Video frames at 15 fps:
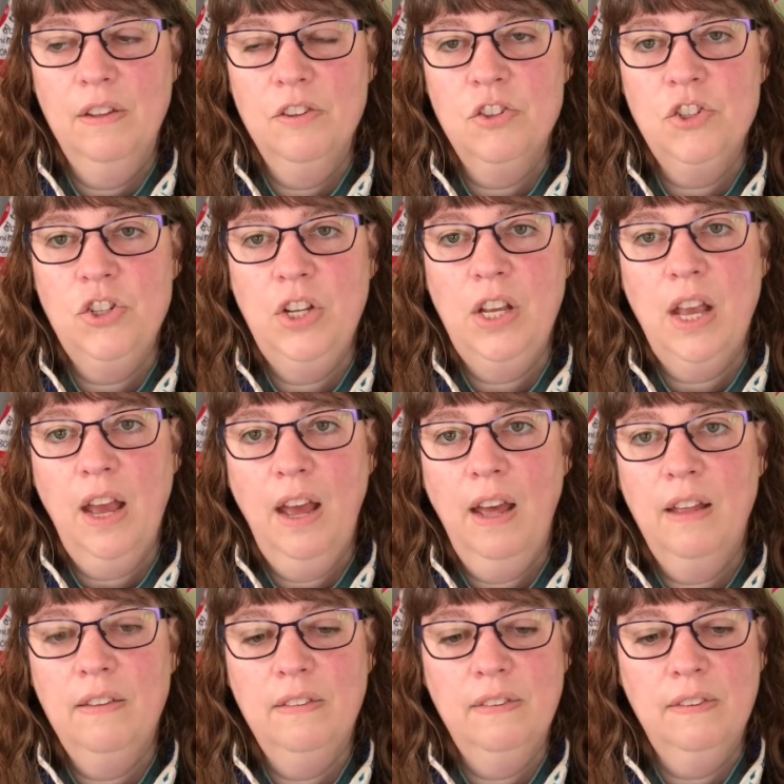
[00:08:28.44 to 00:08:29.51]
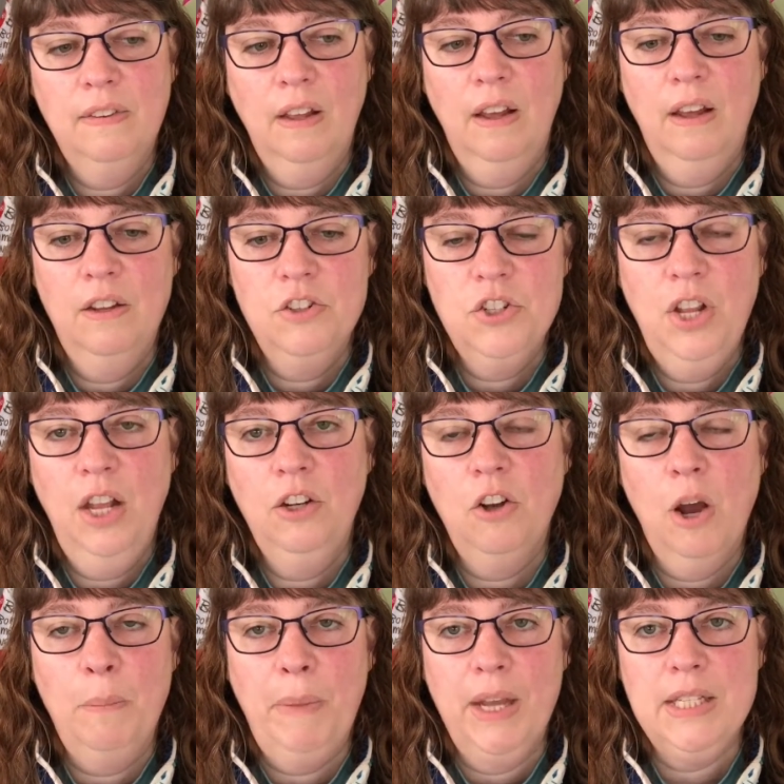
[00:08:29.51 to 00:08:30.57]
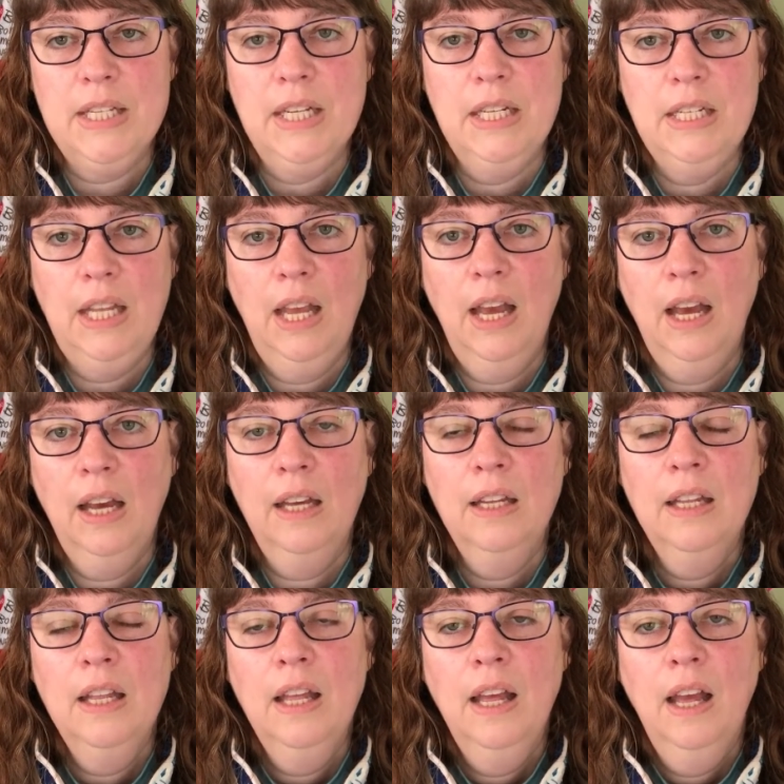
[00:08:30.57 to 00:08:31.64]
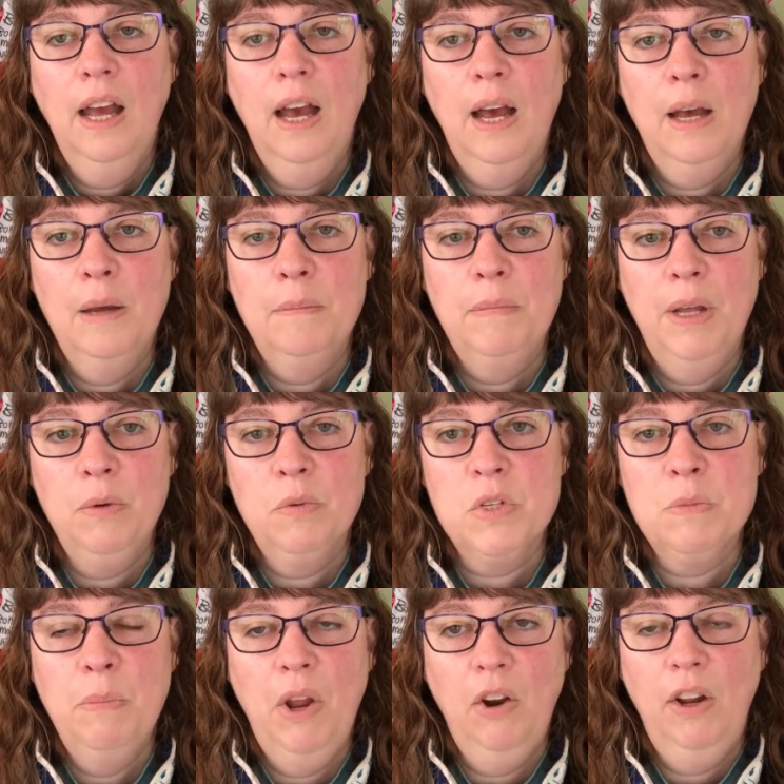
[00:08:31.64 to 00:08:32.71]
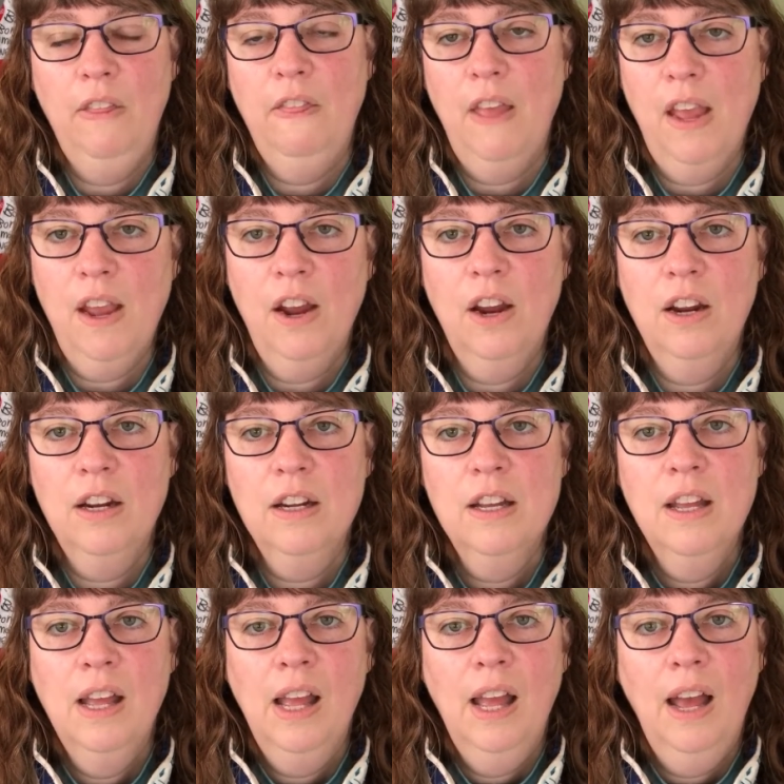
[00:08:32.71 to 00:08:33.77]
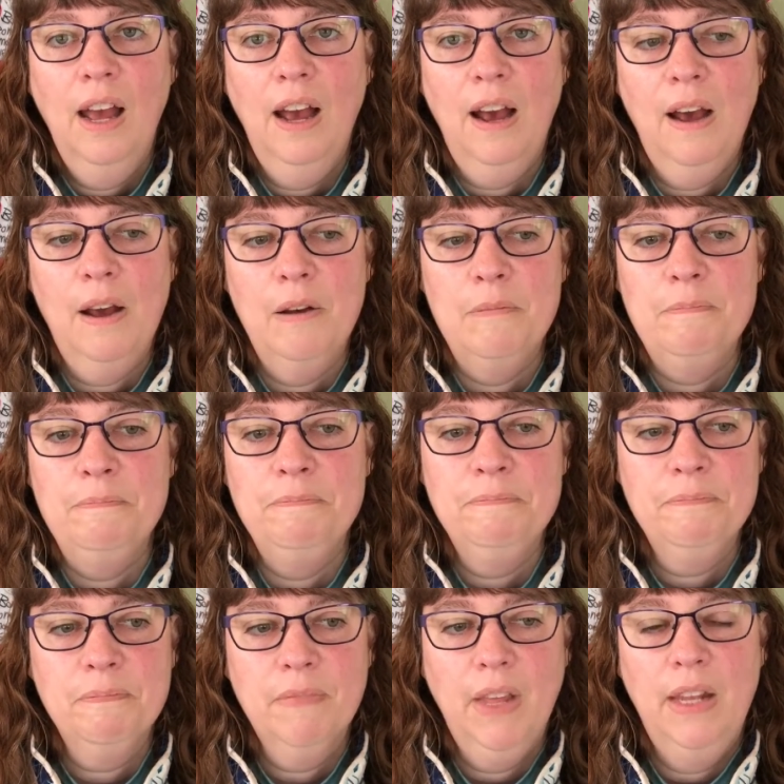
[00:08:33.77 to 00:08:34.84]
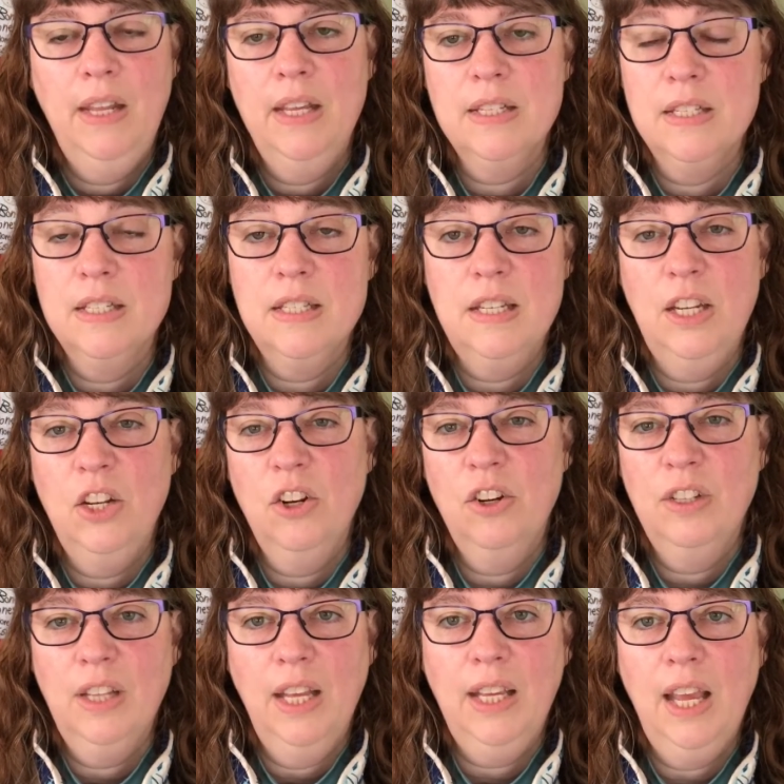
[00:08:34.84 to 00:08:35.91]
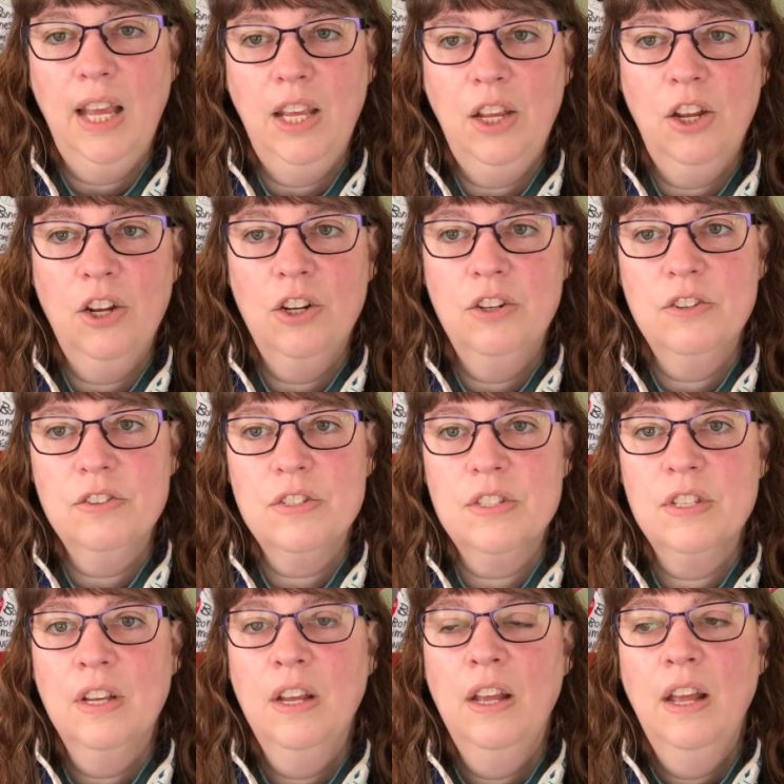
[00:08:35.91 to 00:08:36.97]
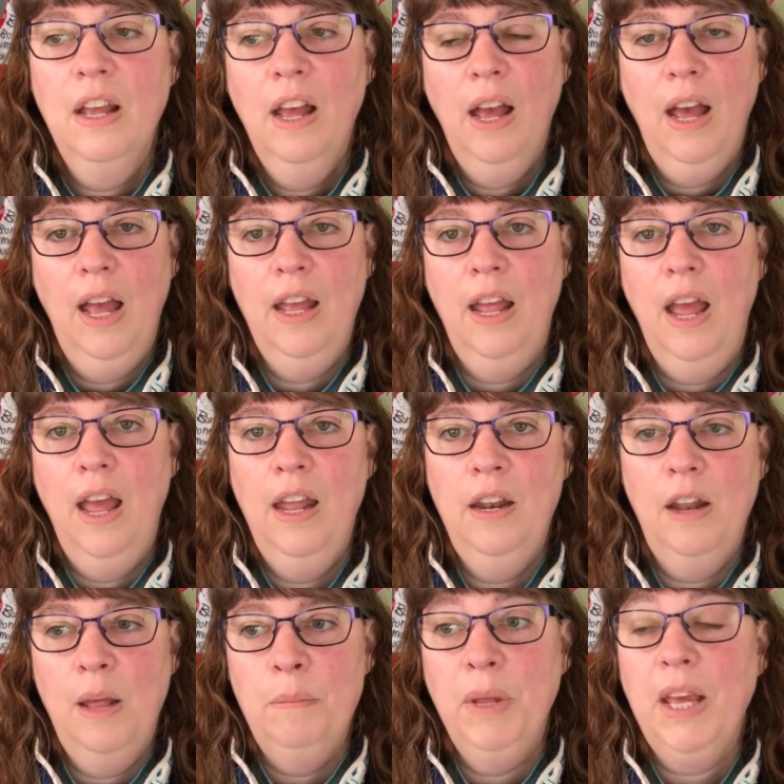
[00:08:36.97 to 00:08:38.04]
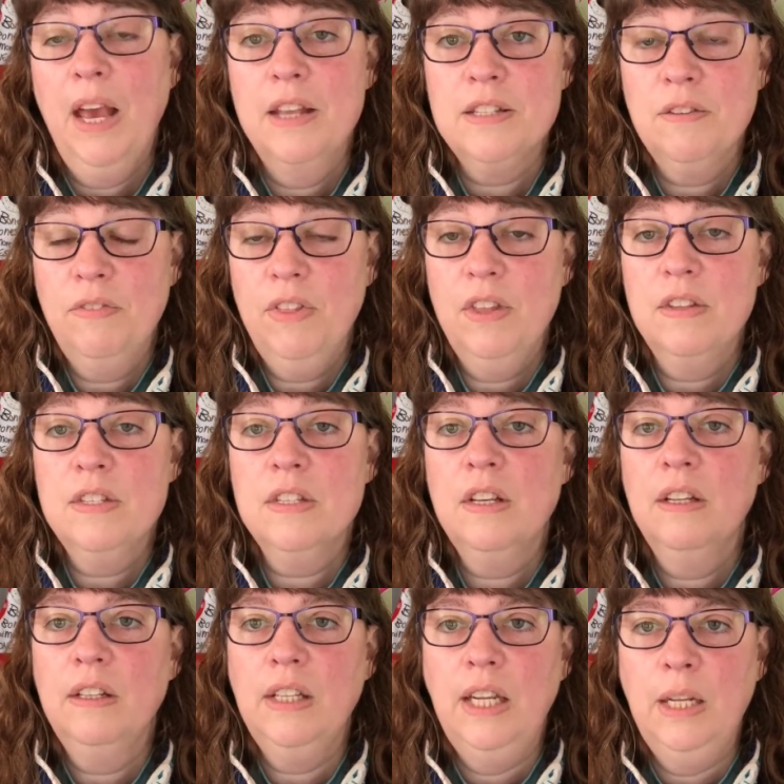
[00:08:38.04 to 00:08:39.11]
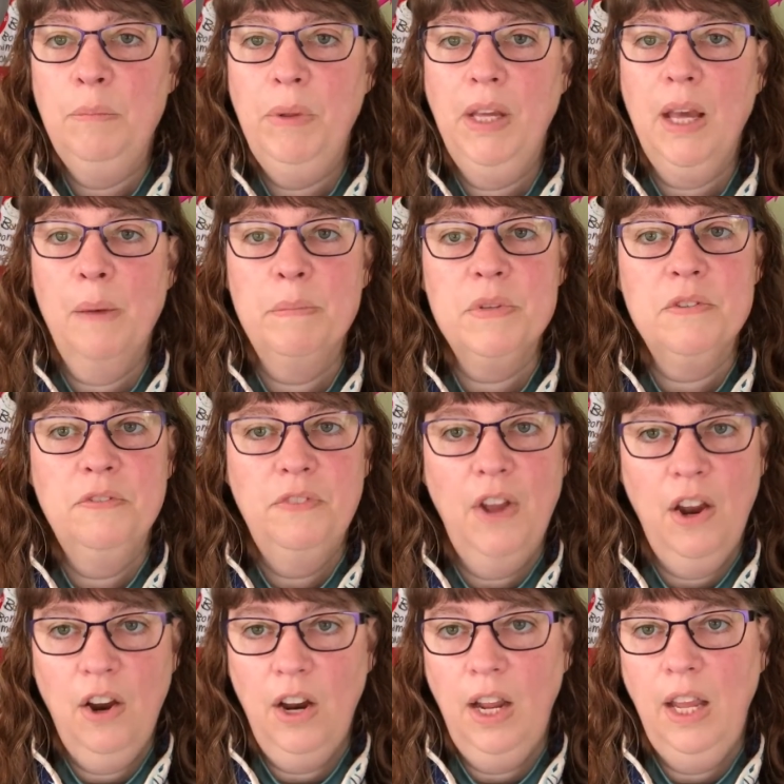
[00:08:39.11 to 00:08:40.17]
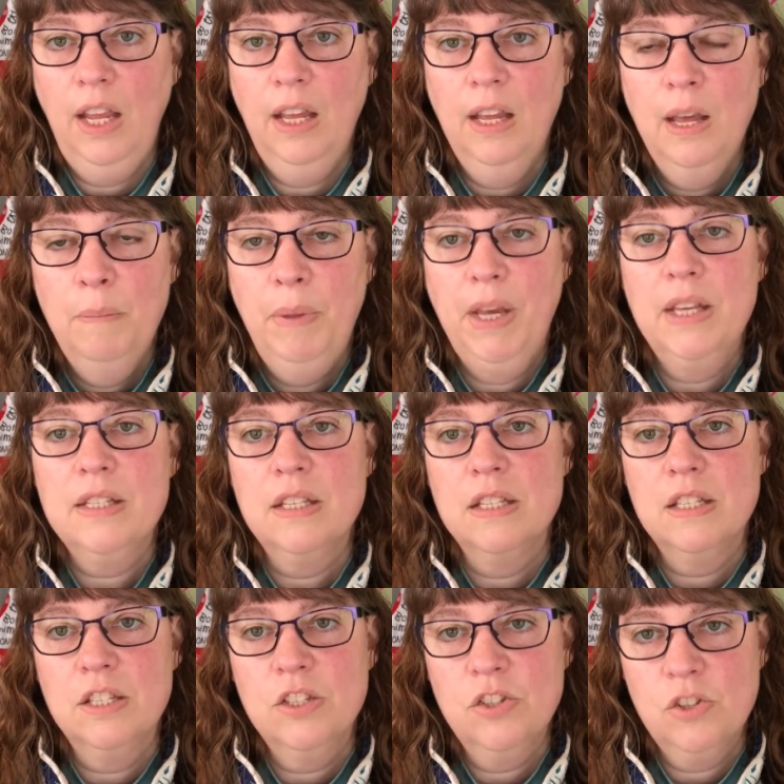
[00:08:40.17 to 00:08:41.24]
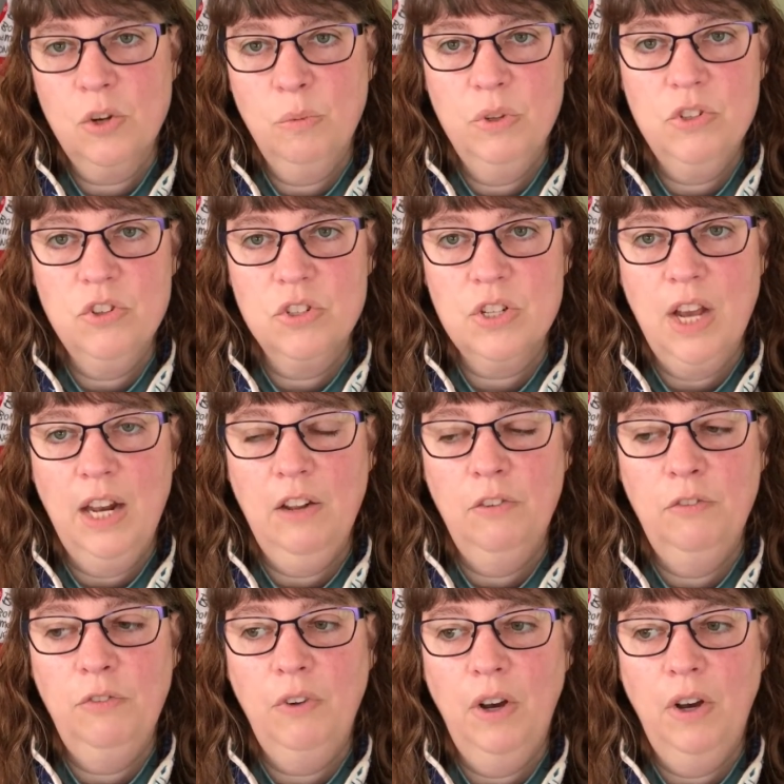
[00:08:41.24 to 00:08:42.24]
she had gone back to India and was married there, and he hasn't seen her in like 8 years. And because of this, Khalid becomes because his sister was just kind of,